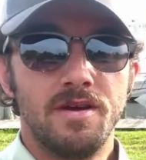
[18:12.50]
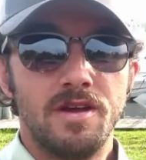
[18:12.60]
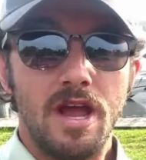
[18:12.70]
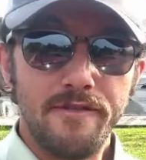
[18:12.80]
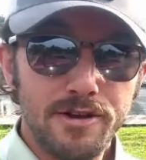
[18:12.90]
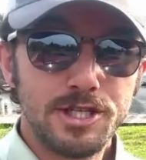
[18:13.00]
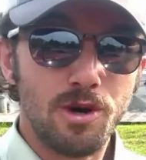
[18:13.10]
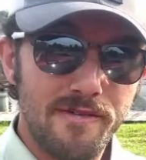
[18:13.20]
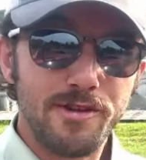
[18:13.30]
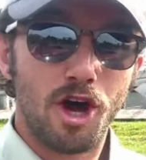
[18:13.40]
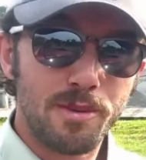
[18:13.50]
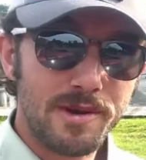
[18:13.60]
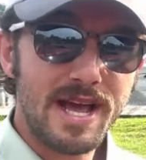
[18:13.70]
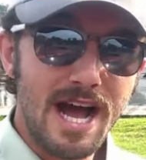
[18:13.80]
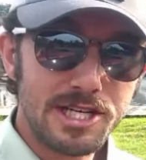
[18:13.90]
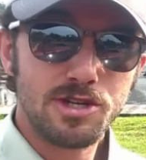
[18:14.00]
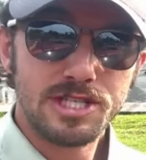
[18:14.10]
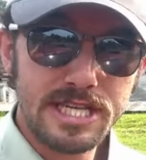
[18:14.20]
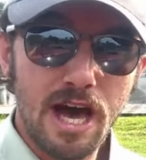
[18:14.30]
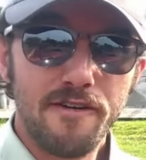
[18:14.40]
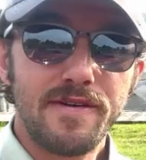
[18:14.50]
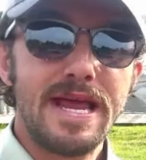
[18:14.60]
If you do have a notable catch yourself,